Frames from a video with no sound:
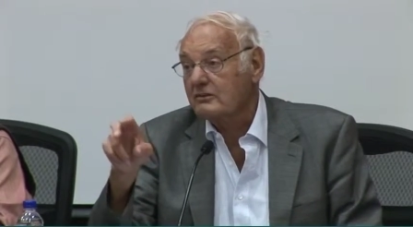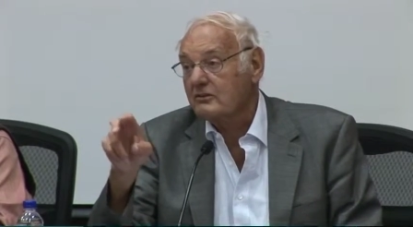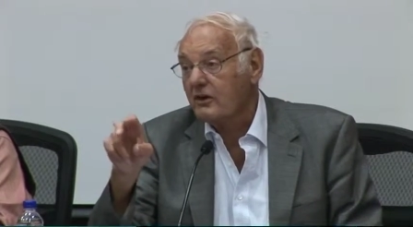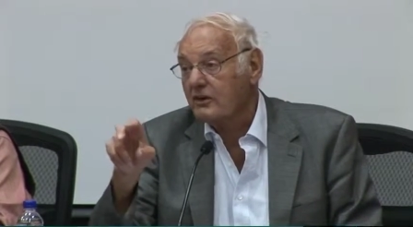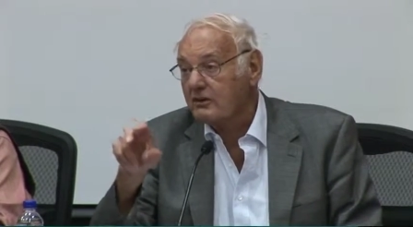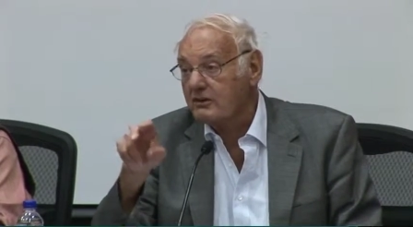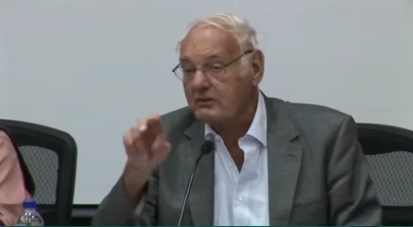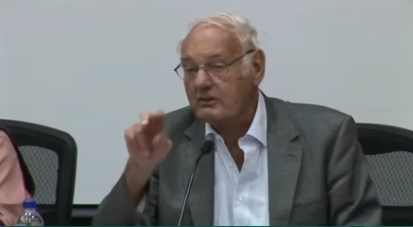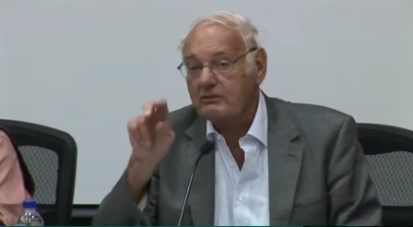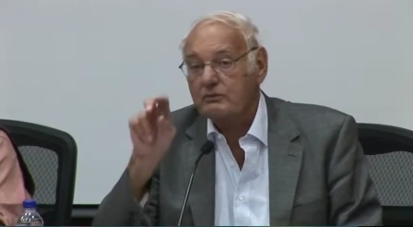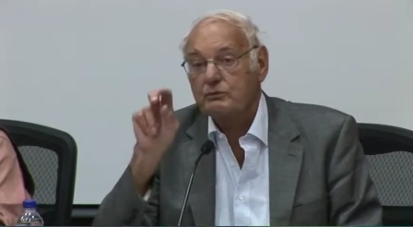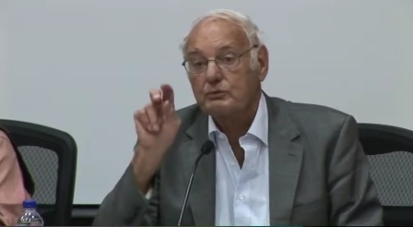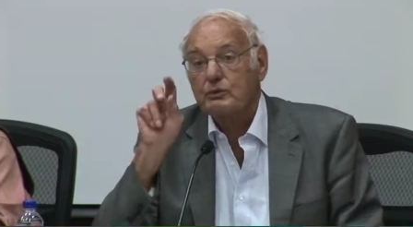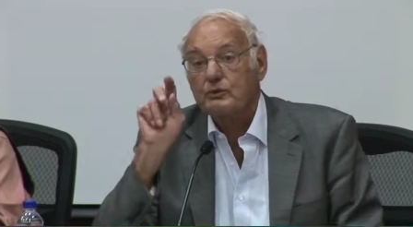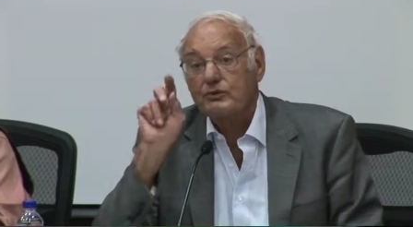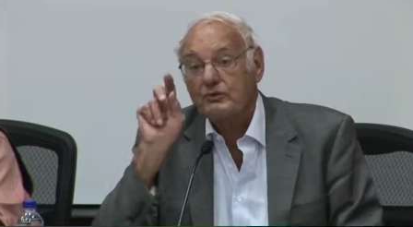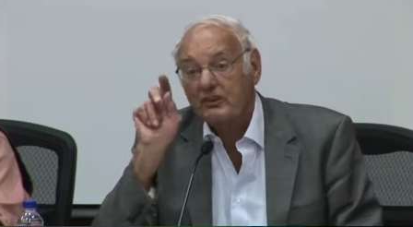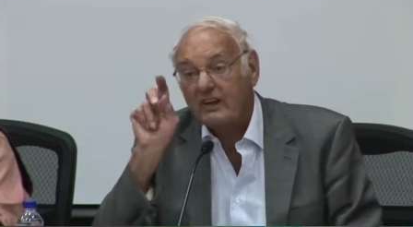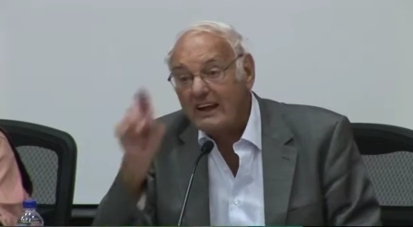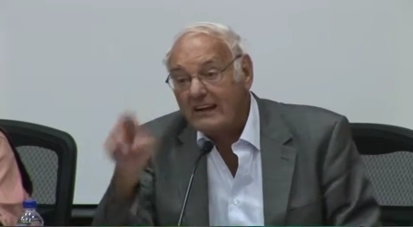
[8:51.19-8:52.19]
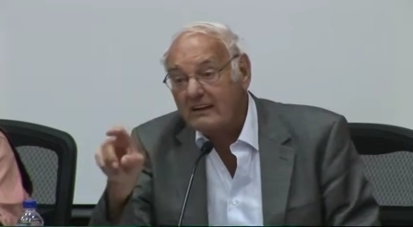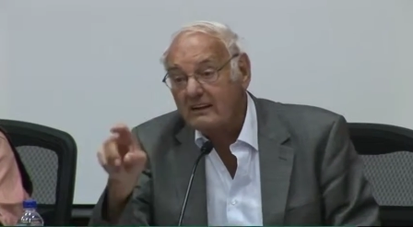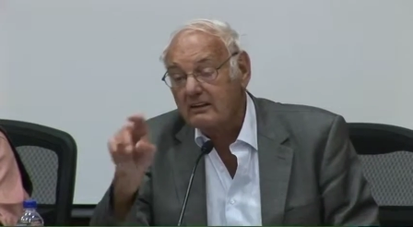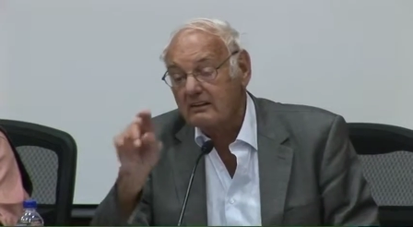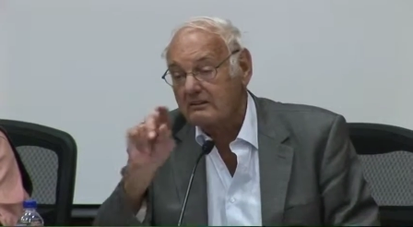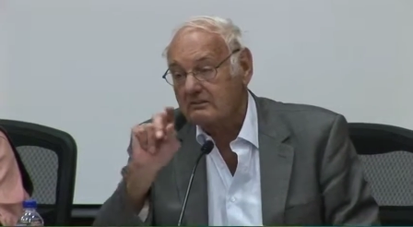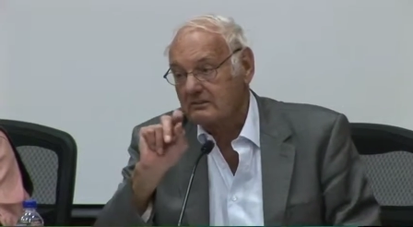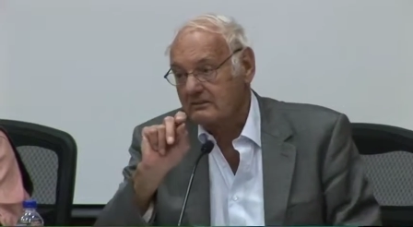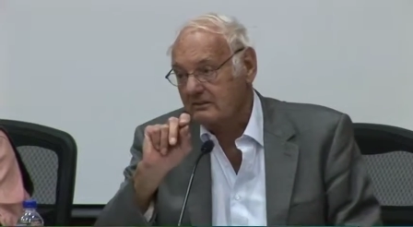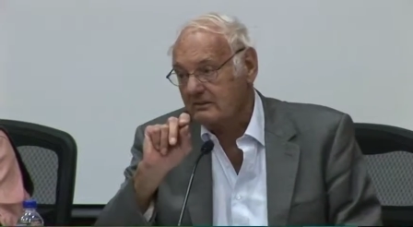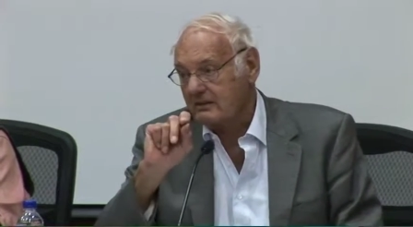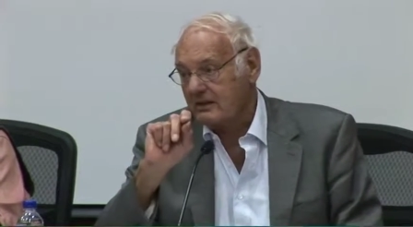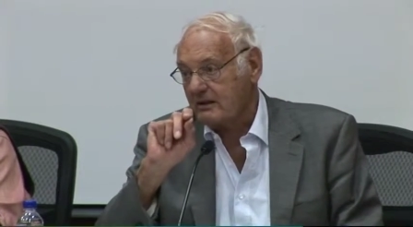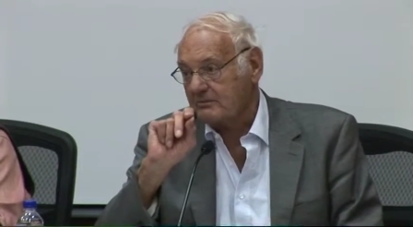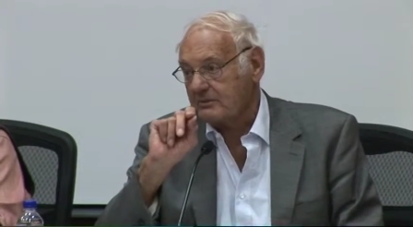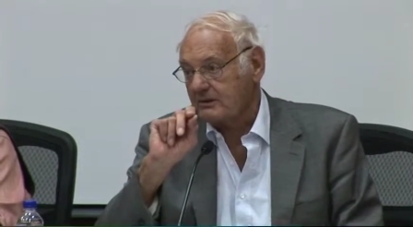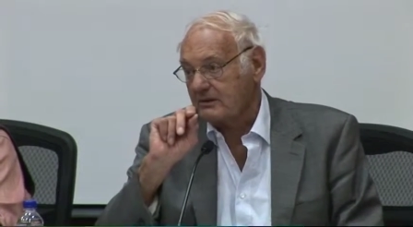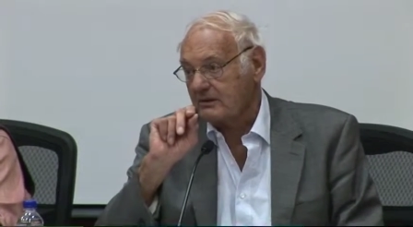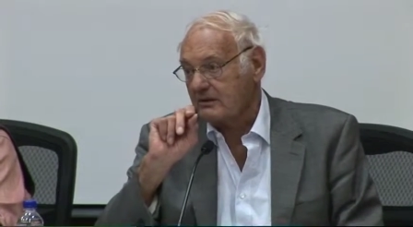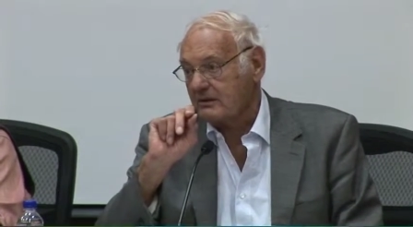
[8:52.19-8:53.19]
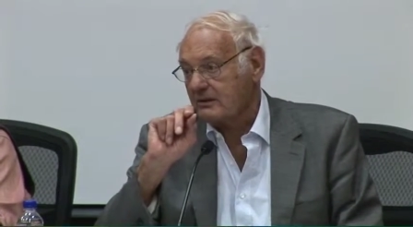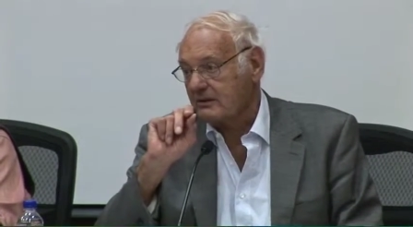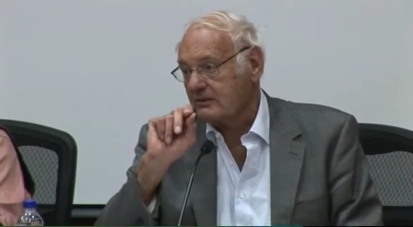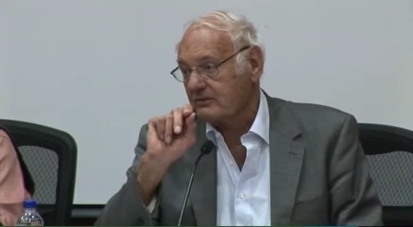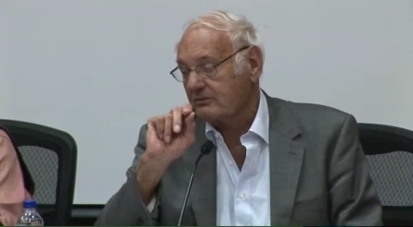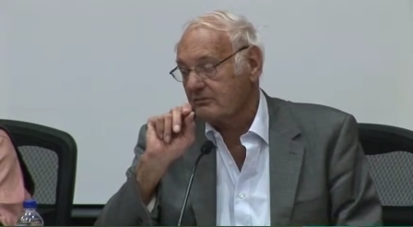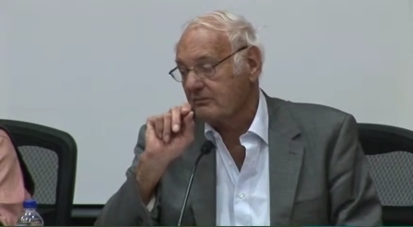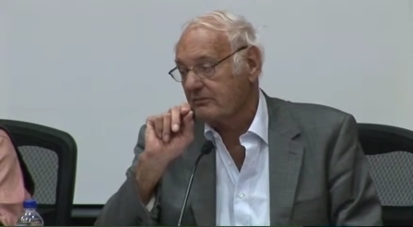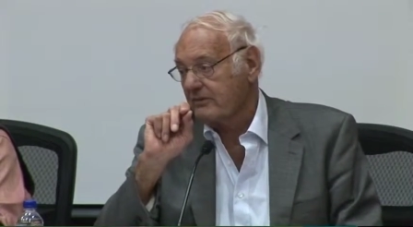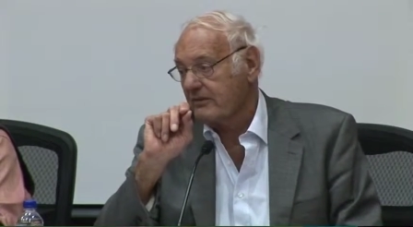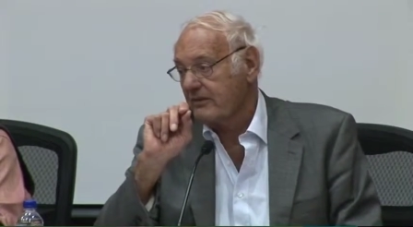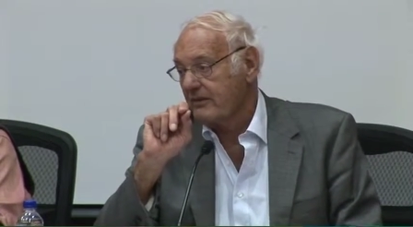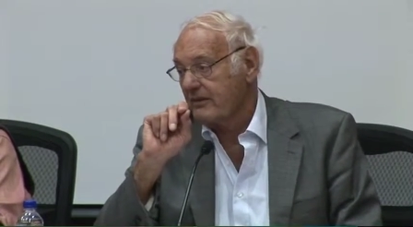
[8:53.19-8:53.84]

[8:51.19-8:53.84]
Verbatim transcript: alternatives within capitalism.